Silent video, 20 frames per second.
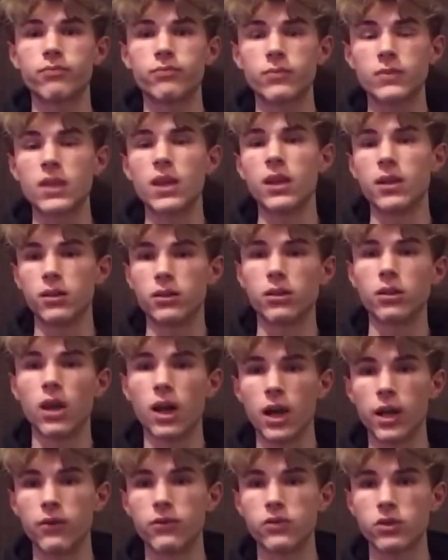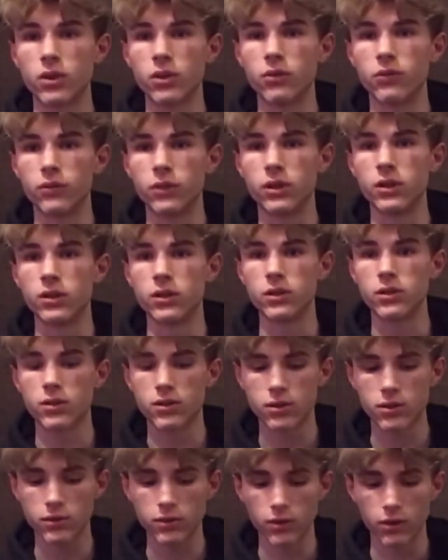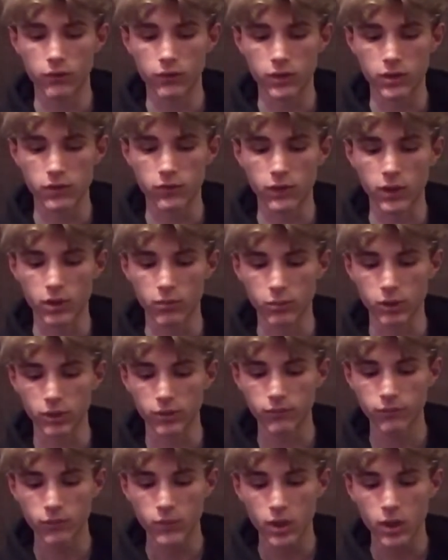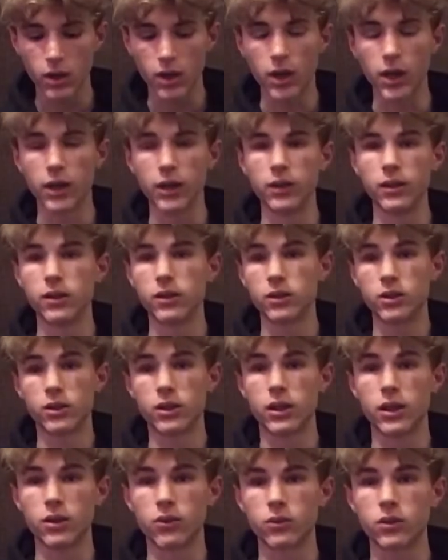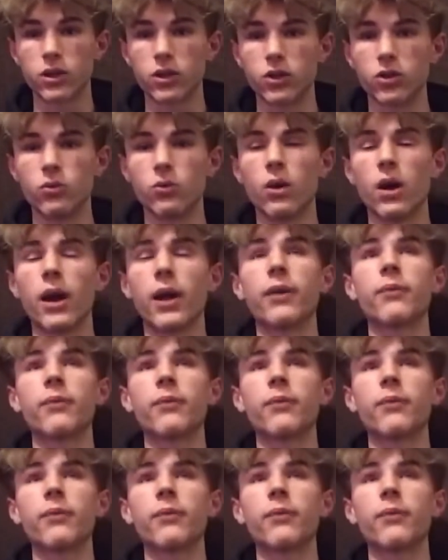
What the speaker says: take the lives of this family, and they don't tell you why.